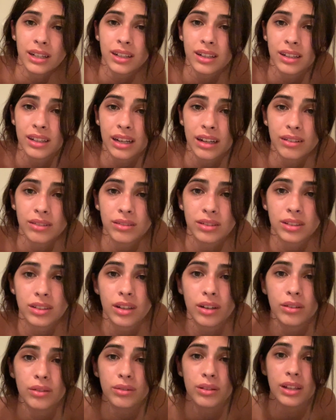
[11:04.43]
to go now,
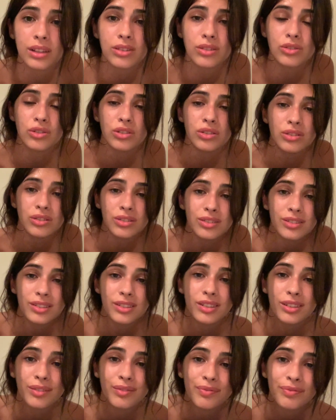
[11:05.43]
so let's
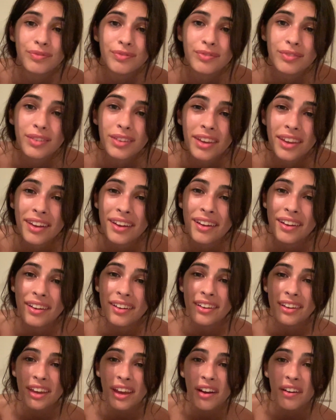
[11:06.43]
just
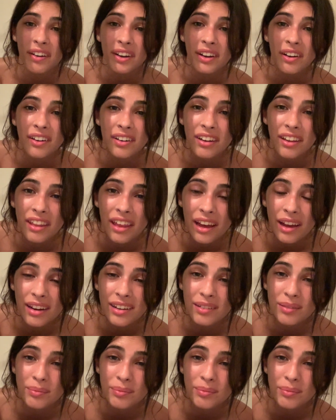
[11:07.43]
carry on to that.